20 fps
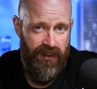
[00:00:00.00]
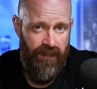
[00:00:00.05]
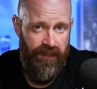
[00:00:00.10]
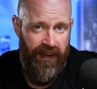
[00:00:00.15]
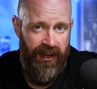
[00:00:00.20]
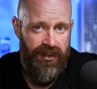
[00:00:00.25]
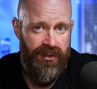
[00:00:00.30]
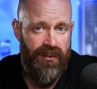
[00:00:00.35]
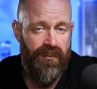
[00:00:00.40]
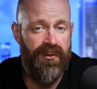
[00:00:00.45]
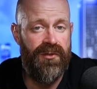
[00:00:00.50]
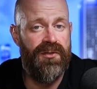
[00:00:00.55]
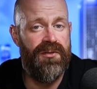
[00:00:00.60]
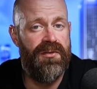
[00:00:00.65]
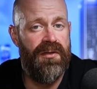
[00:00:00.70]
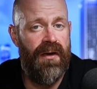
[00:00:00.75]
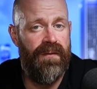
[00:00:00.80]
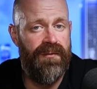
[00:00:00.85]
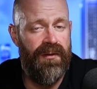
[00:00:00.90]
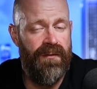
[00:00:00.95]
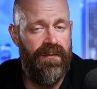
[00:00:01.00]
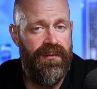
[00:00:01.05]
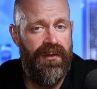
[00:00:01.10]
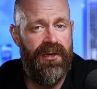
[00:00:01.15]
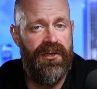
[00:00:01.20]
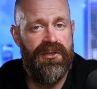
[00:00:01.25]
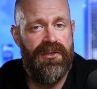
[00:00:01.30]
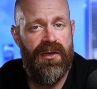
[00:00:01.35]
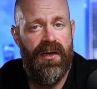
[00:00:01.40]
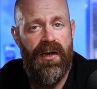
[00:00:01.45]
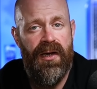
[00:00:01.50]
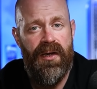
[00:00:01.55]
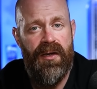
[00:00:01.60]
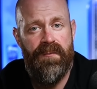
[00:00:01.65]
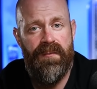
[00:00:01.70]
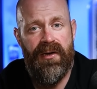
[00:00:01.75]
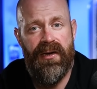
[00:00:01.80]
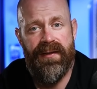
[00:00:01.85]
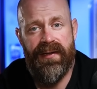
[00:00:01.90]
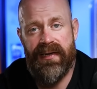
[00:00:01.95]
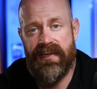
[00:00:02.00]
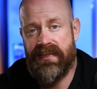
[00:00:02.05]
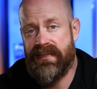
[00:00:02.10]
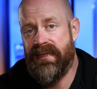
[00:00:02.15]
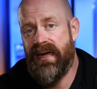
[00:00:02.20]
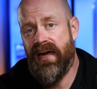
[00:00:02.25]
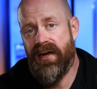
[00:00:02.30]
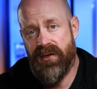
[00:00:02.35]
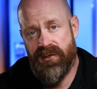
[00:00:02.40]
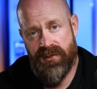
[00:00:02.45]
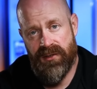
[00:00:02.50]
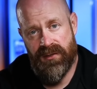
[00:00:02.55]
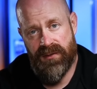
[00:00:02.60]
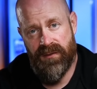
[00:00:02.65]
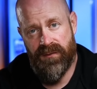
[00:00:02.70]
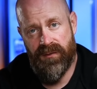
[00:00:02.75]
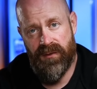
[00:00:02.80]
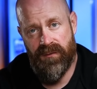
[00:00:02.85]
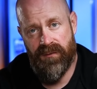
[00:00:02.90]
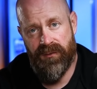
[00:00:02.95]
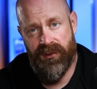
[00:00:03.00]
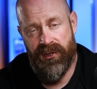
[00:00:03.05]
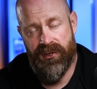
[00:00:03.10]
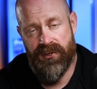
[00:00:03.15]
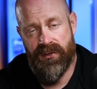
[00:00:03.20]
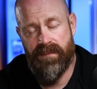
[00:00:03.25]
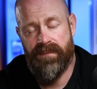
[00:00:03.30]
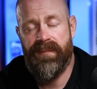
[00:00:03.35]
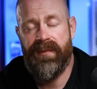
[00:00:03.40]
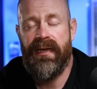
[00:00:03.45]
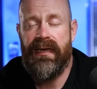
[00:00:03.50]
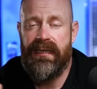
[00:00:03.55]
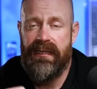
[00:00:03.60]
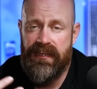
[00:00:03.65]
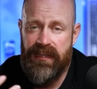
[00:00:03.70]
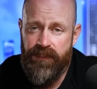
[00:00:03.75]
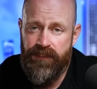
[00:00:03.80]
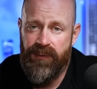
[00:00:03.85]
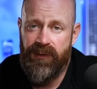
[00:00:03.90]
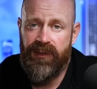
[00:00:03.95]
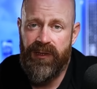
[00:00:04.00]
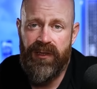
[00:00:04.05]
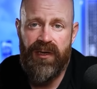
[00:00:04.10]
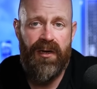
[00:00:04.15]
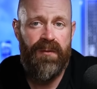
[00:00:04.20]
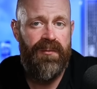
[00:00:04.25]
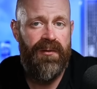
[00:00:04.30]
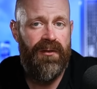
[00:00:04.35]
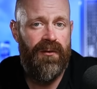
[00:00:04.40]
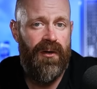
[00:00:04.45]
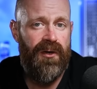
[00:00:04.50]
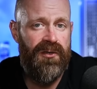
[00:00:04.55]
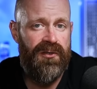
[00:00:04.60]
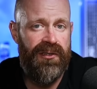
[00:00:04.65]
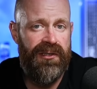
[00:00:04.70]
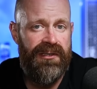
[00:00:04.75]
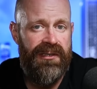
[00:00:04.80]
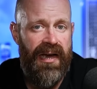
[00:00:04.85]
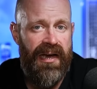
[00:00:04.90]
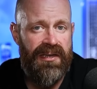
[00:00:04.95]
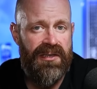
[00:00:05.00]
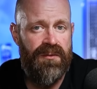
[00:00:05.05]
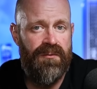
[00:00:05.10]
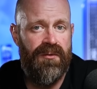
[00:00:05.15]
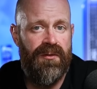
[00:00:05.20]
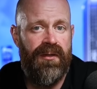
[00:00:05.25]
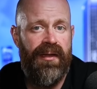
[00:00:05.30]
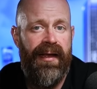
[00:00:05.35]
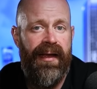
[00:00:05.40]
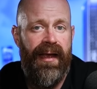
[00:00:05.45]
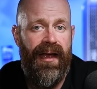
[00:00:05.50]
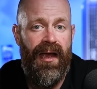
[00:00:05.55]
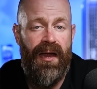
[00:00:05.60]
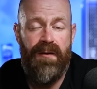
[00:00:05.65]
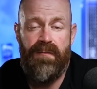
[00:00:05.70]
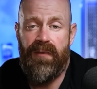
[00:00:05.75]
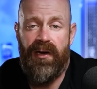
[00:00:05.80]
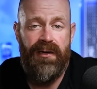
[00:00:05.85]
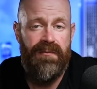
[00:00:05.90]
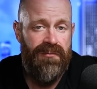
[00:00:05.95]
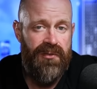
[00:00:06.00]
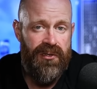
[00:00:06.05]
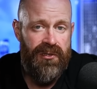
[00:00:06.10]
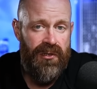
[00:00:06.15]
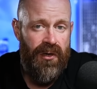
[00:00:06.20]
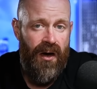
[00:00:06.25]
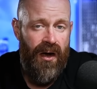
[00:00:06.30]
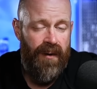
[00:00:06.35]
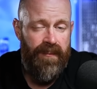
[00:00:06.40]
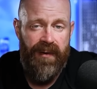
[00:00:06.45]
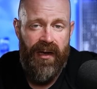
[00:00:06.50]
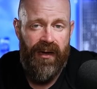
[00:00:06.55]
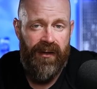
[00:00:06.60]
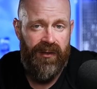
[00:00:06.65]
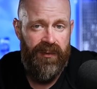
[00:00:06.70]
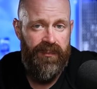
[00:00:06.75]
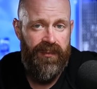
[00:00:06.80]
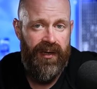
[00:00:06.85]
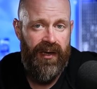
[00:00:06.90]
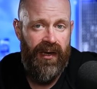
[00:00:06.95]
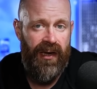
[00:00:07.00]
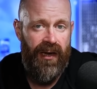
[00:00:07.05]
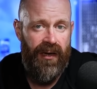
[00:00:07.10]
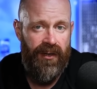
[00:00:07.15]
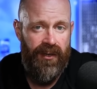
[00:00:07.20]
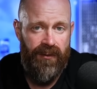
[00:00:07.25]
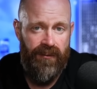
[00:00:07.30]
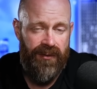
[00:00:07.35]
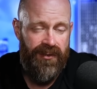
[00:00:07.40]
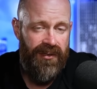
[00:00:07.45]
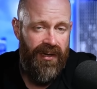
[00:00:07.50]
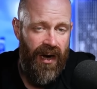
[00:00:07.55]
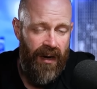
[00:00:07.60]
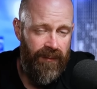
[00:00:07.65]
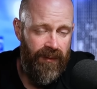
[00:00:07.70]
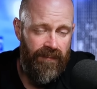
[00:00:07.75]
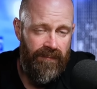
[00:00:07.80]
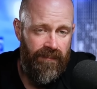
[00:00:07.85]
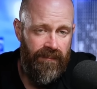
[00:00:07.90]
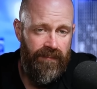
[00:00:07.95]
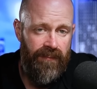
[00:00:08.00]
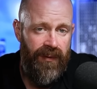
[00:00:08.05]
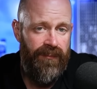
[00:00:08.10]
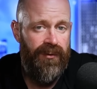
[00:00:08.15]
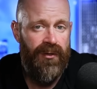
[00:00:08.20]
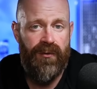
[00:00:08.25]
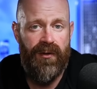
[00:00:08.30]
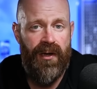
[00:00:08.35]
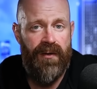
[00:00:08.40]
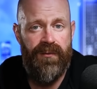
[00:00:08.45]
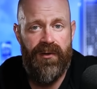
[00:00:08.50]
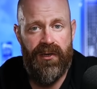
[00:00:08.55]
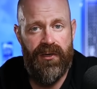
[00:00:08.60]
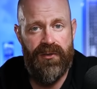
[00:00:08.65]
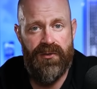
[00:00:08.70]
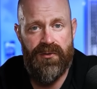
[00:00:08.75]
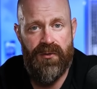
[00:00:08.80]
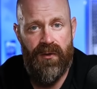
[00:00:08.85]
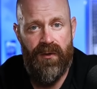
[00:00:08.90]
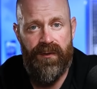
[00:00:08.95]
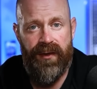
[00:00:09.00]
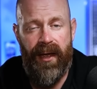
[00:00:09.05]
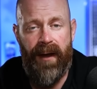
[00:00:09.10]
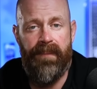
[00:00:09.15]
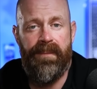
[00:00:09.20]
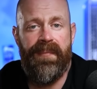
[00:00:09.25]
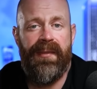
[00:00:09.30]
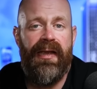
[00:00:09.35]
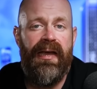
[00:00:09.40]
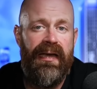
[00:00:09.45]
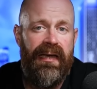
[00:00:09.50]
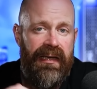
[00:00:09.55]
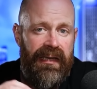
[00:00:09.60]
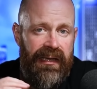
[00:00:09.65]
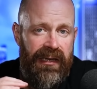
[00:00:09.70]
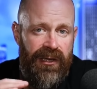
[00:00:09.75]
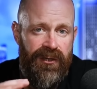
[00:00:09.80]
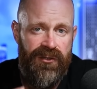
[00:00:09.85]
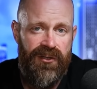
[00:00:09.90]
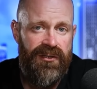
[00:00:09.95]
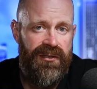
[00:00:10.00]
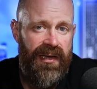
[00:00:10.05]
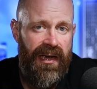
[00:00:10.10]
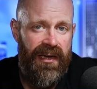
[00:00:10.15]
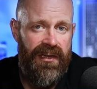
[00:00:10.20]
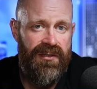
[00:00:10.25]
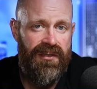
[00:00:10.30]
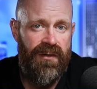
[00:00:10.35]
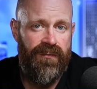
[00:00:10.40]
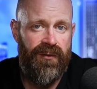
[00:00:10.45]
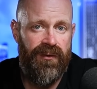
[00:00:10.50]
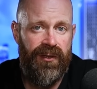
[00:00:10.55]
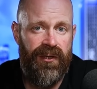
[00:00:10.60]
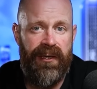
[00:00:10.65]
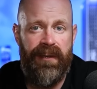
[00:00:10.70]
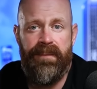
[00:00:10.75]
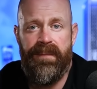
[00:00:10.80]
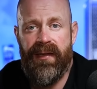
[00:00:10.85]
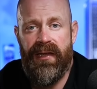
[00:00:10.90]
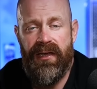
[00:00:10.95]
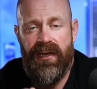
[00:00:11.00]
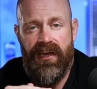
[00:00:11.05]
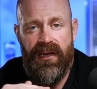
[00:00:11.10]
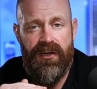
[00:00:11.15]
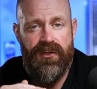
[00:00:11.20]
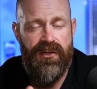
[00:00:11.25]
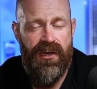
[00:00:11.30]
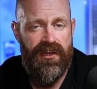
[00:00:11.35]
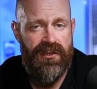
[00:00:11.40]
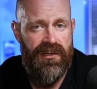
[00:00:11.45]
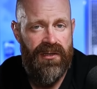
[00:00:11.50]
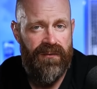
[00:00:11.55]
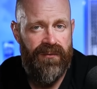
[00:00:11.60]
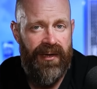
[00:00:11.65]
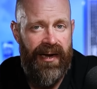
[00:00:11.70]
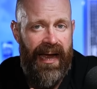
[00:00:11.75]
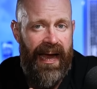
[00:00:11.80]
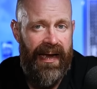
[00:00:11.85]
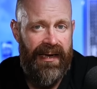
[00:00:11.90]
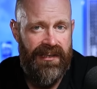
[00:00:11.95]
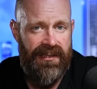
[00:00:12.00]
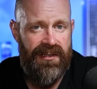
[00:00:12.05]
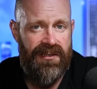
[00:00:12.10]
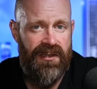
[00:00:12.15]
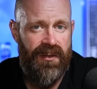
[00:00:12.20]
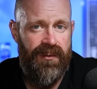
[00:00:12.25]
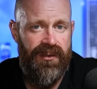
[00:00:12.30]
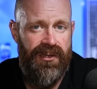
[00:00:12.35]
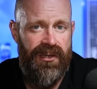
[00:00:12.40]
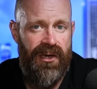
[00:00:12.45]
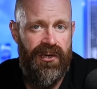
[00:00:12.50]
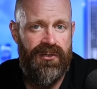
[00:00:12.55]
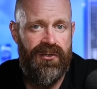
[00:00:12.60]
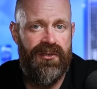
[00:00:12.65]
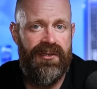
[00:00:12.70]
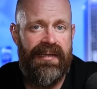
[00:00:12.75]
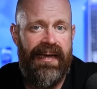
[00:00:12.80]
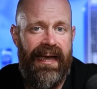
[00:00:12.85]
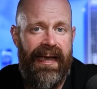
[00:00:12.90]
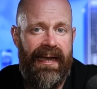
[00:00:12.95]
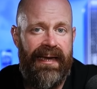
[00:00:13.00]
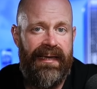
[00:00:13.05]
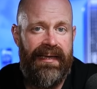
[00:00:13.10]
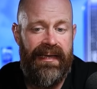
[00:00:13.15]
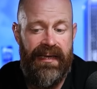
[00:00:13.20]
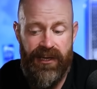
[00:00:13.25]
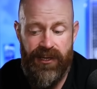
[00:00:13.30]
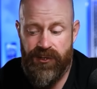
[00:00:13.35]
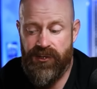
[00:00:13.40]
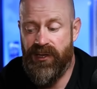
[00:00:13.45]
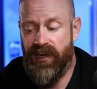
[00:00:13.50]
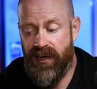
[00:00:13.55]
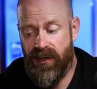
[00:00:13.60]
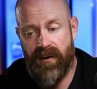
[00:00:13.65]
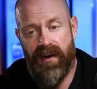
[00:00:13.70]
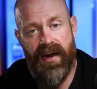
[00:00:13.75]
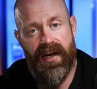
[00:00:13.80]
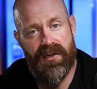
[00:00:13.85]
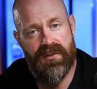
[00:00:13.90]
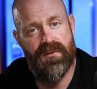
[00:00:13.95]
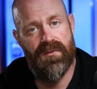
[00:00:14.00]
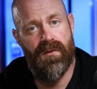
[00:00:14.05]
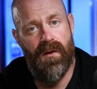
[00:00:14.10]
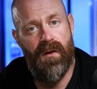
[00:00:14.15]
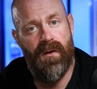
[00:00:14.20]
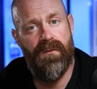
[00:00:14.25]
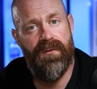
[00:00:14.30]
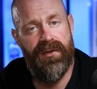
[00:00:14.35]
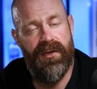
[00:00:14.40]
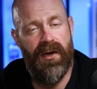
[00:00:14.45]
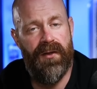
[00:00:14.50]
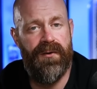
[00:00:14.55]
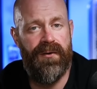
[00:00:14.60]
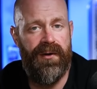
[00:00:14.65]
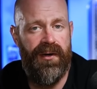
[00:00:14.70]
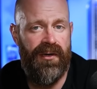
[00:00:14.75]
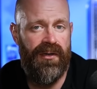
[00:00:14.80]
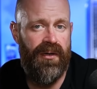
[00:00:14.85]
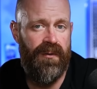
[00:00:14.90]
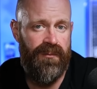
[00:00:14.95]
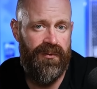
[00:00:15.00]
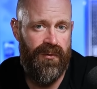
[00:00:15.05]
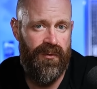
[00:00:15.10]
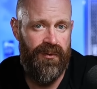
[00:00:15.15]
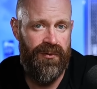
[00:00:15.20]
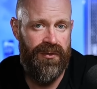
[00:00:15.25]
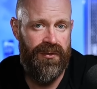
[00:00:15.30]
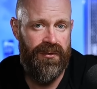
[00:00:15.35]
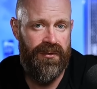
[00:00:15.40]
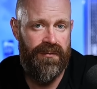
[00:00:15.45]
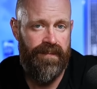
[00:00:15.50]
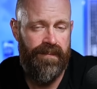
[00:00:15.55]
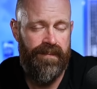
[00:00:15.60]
pension, which is often fixed, meaning that it's not adjusted for inflation, typically going to be largely taxable and might just automatically begin at your retirement if you don't have any control of that. Each is taxed differently, each has different access limitations, and each interacts with all of the other income sources.